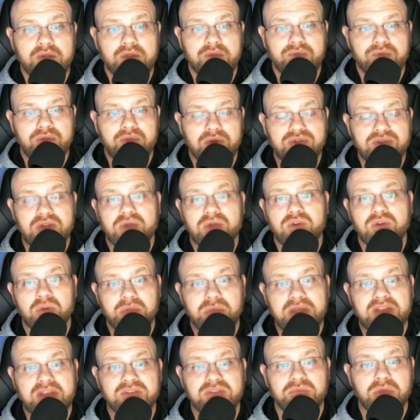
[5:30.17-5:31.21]
there's not going to
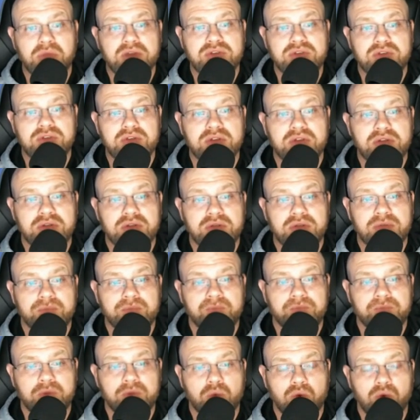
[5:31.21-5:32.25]
be as much
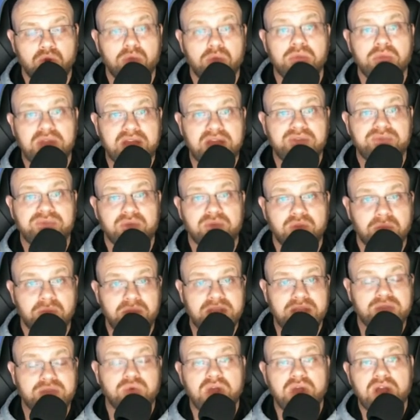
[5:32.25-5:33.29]
room left for the
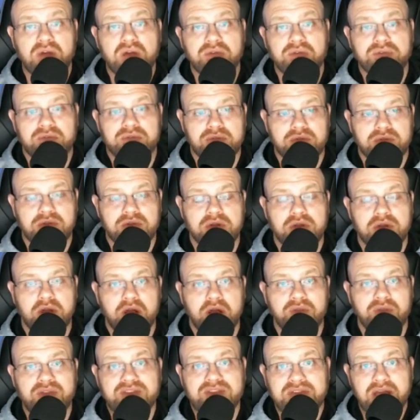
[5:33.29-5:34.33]
Big 12
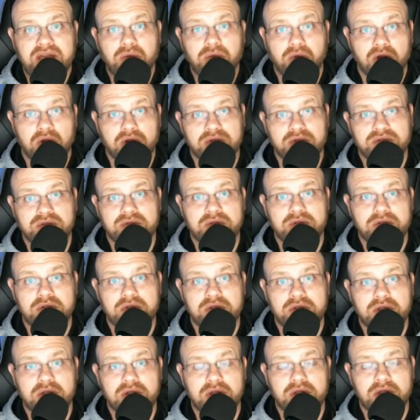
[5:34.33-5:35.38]
on these networks.
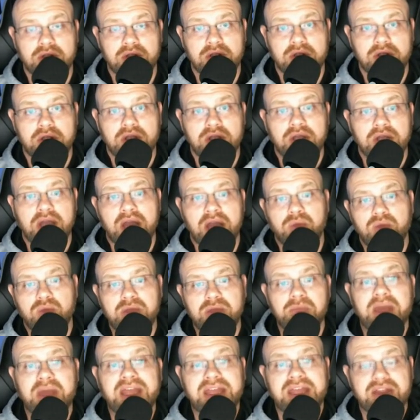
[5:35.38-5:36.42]
And we
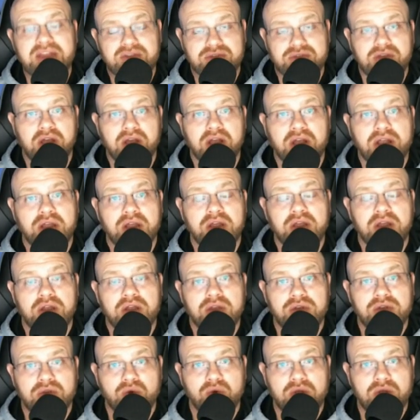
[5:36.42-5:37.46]
may get stuck
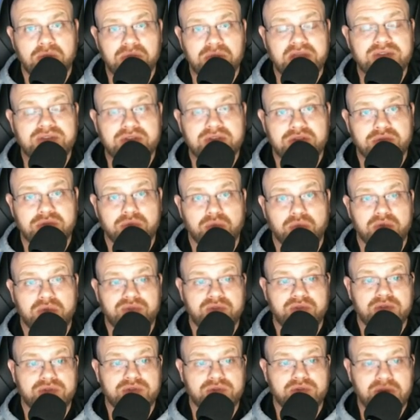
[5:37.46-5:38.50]
doing business with
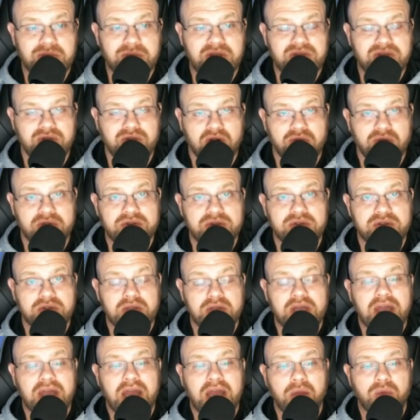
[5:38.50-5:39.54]
the streaming service,
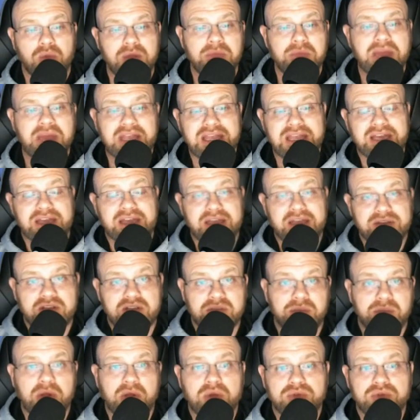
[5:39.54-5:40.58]
and we may get less
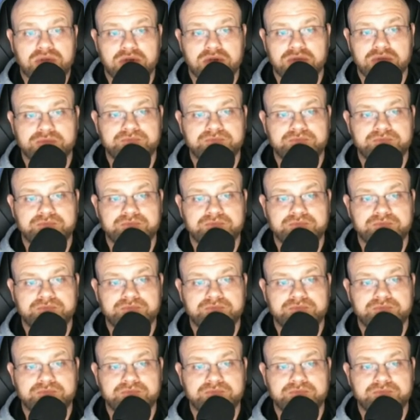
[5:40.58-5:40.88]
exposure.